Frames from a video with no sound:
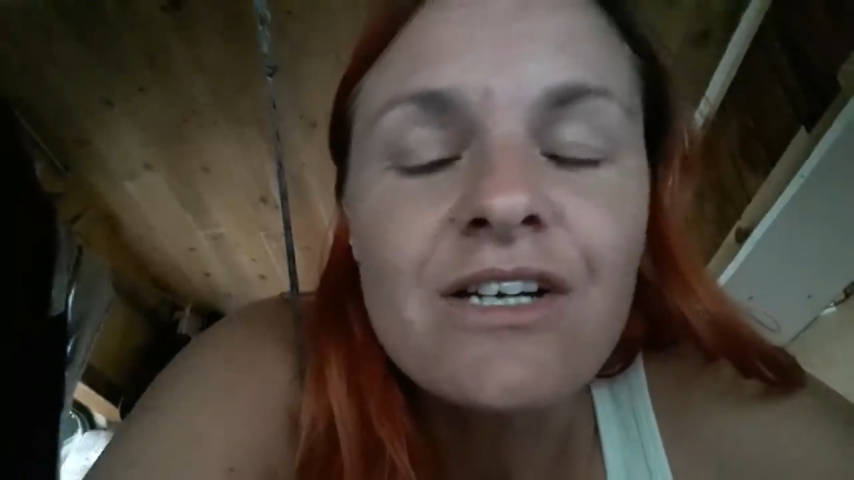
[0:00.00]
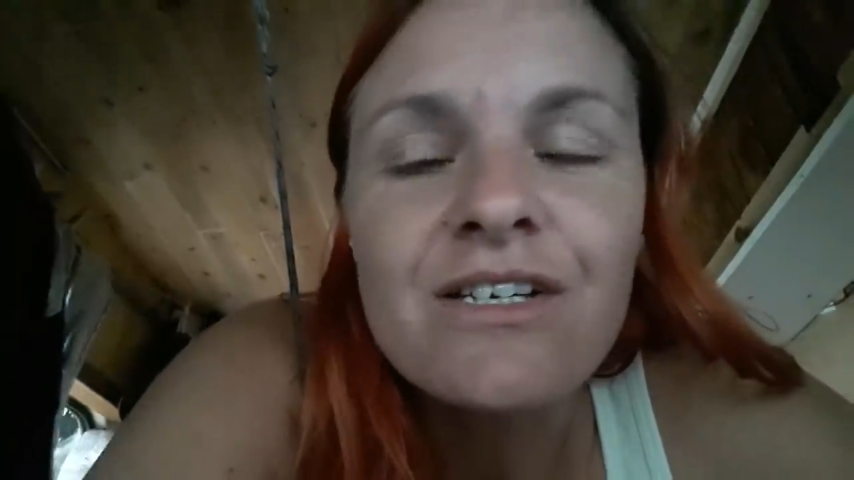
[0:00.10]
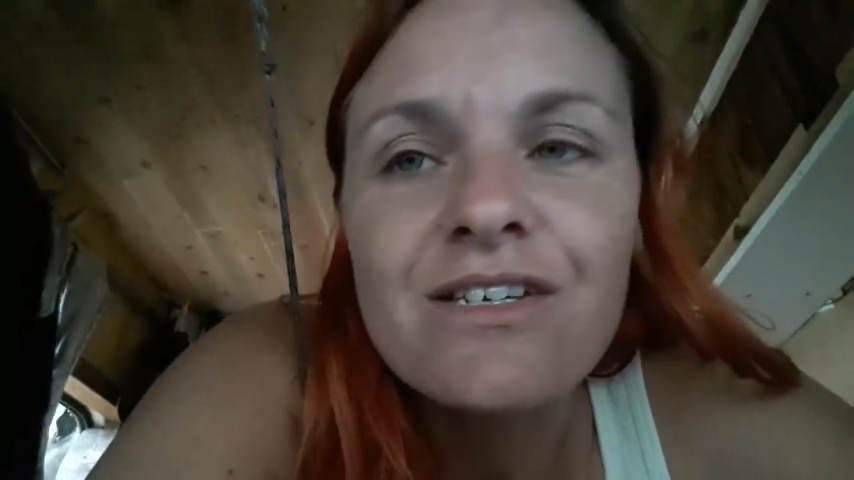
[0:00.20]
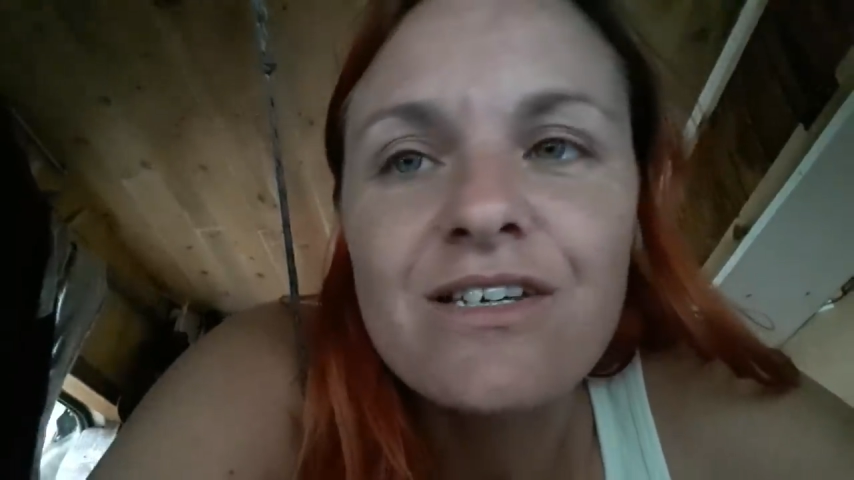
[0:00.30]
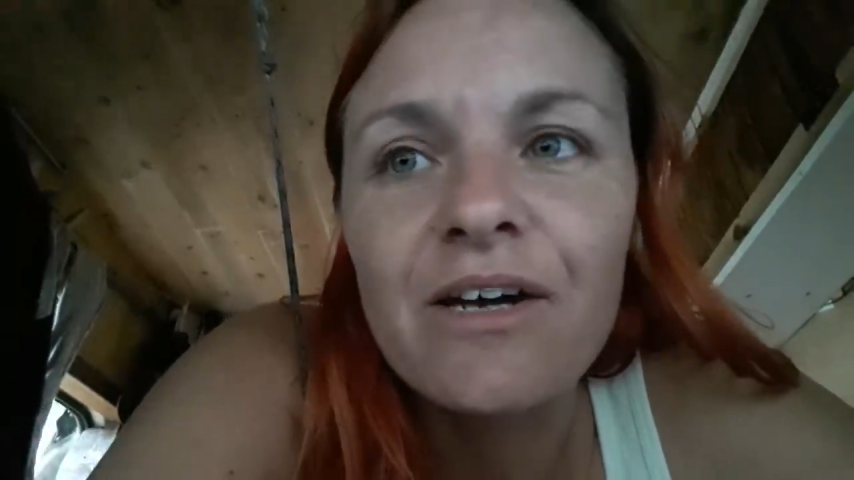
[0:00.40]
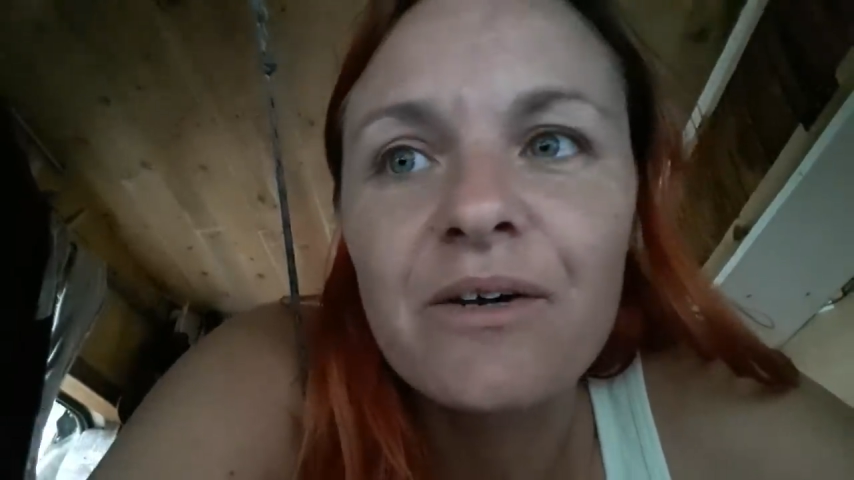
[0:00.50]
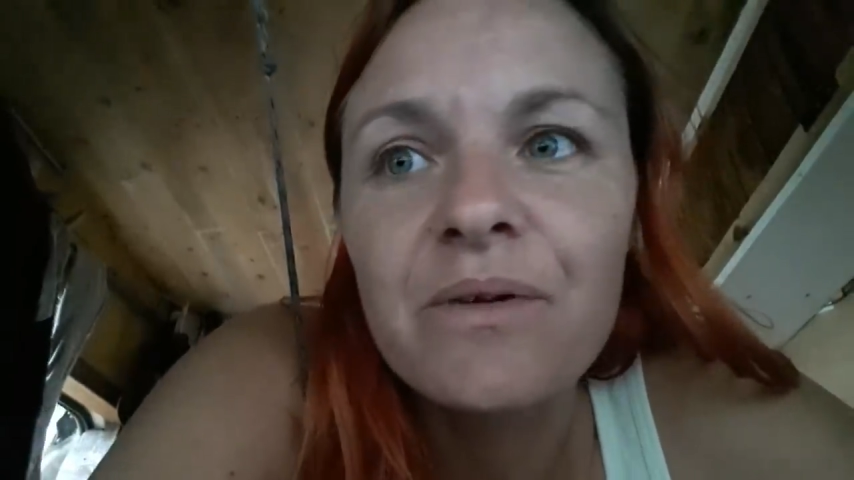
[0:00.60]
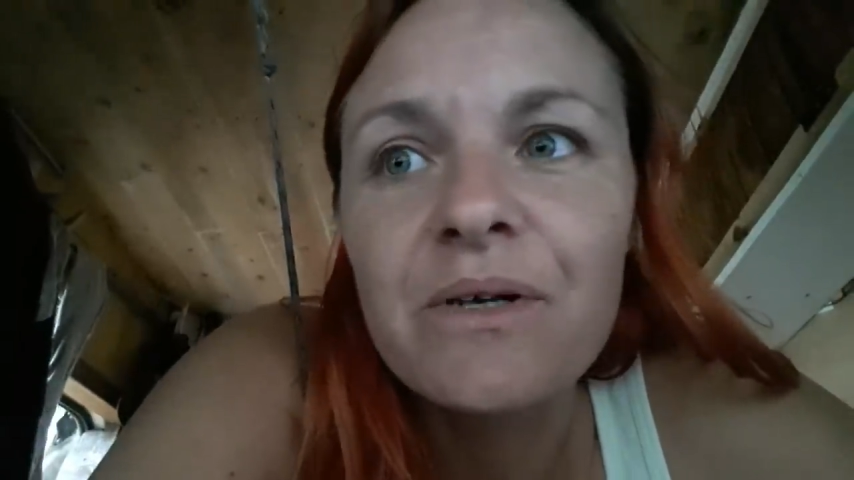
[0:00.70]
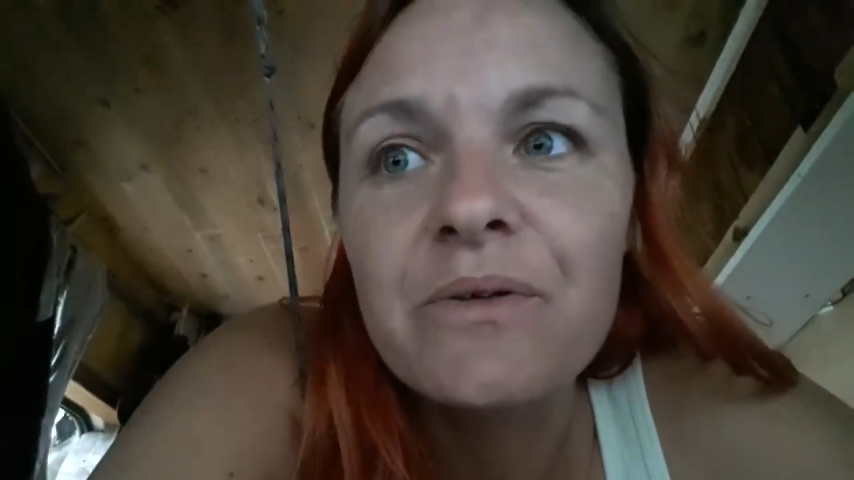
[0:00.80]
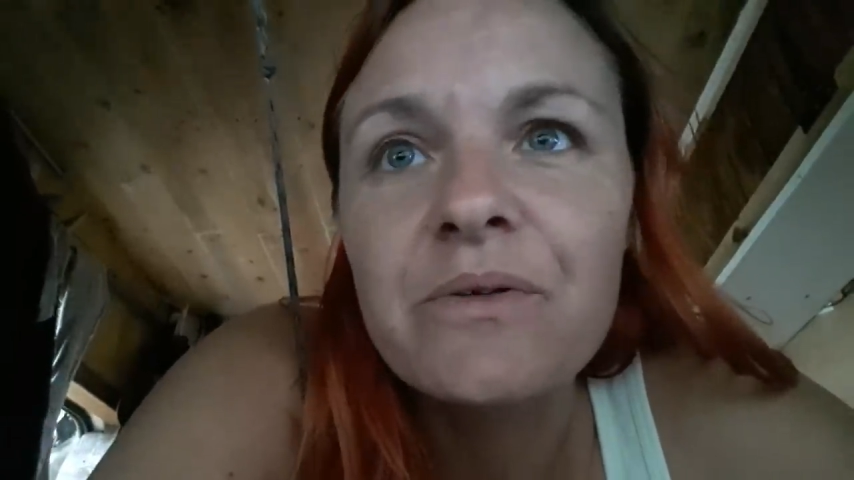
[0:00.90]

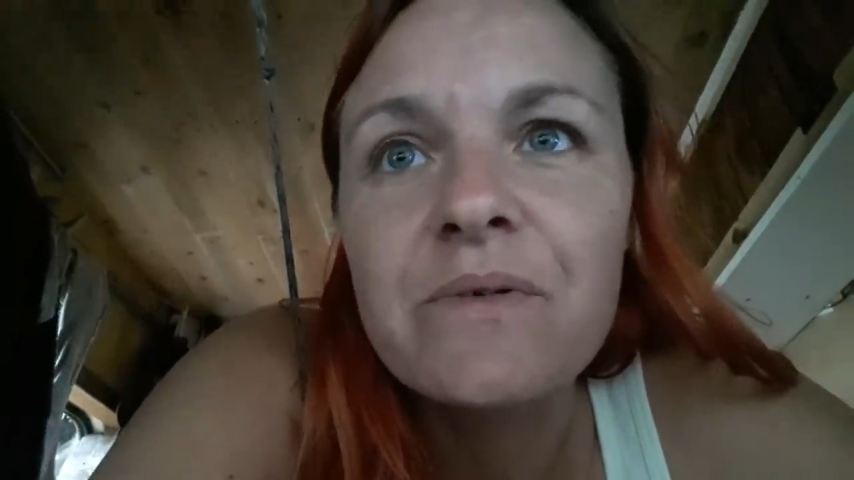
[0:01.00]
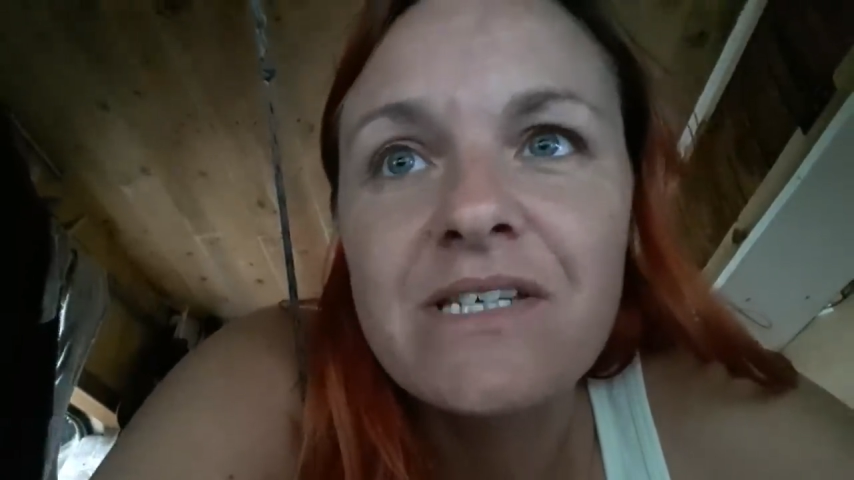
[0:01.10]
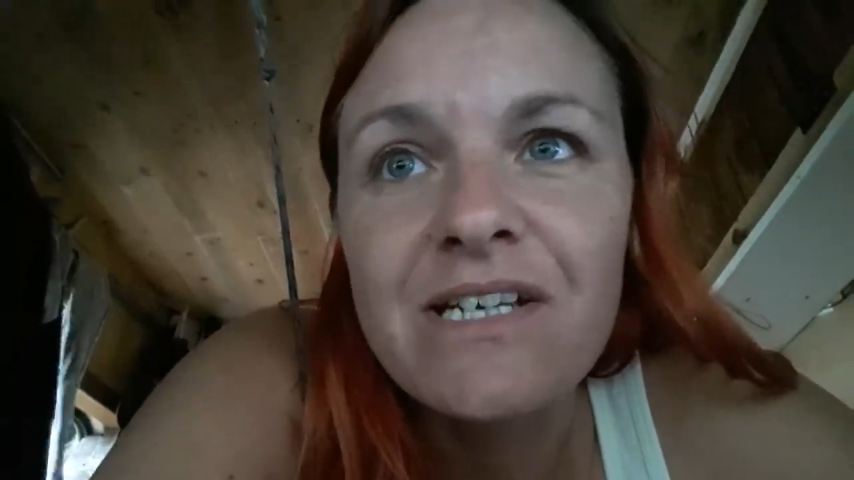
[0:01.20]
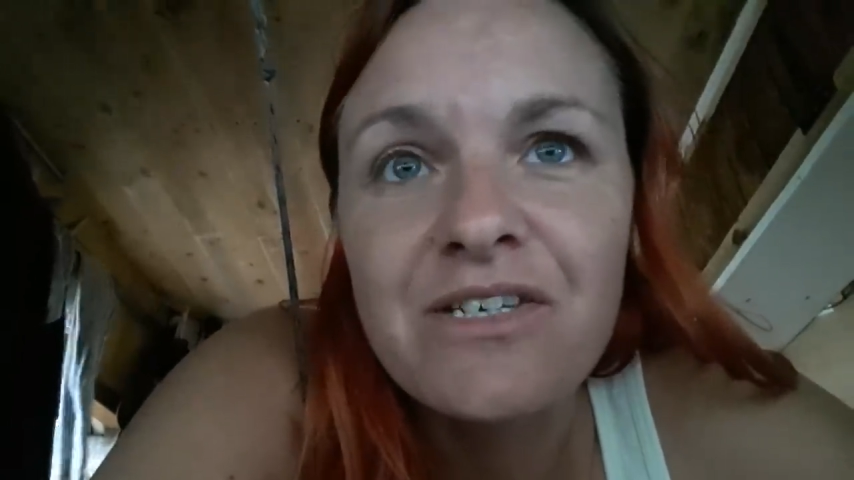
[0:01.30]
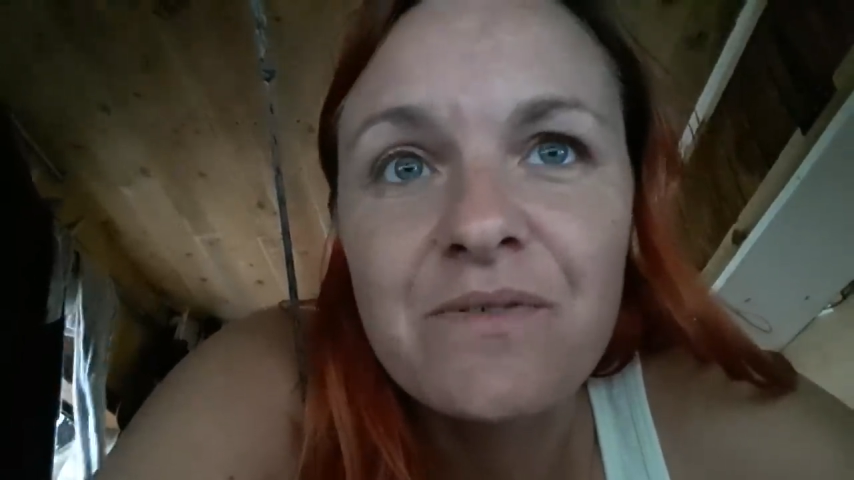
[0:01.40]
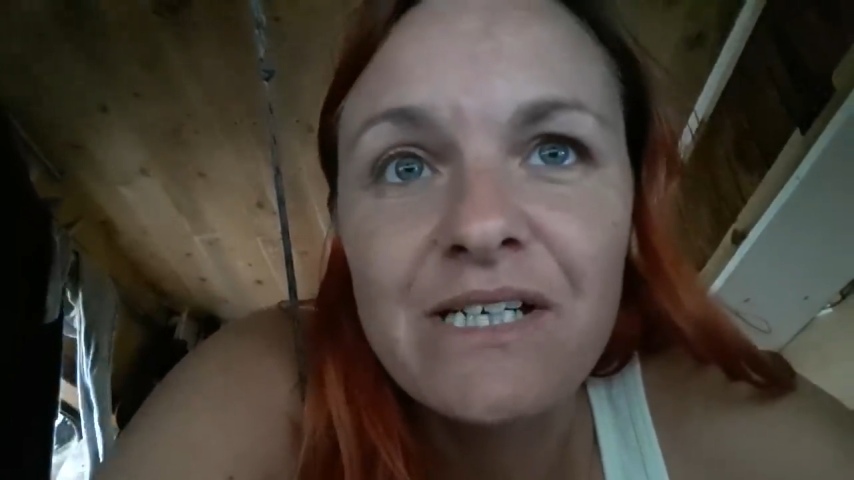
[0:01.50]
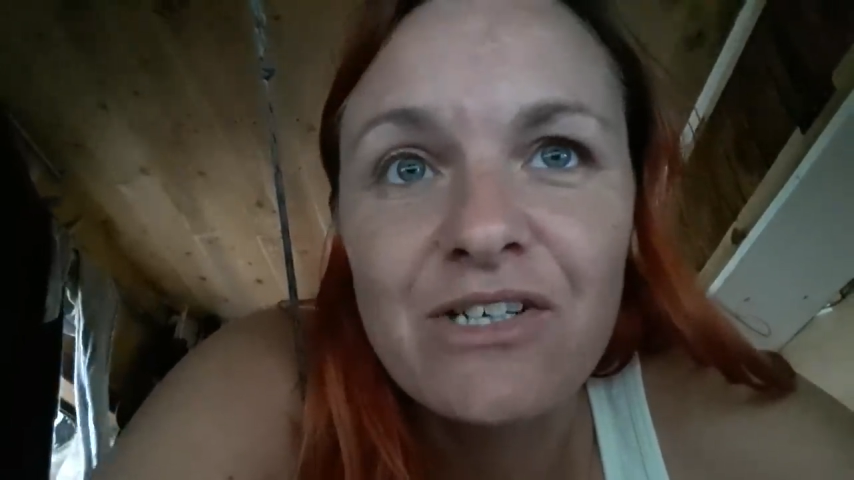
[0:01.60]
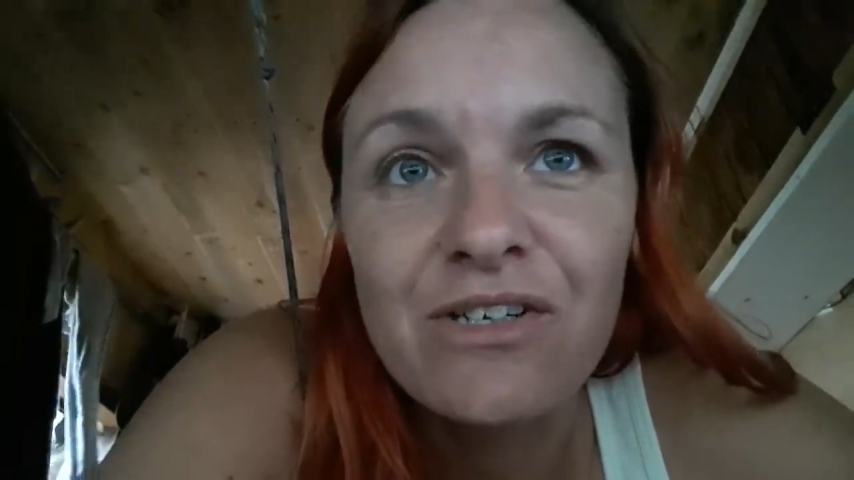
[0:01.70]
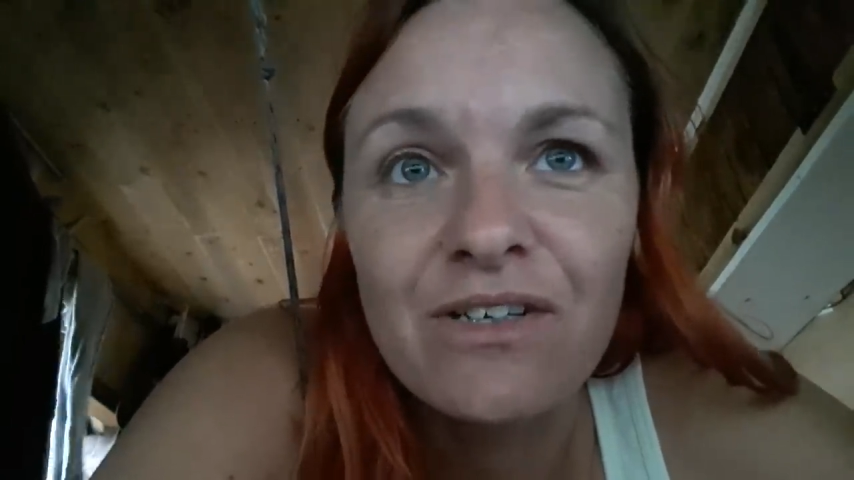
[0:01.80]
so we said to each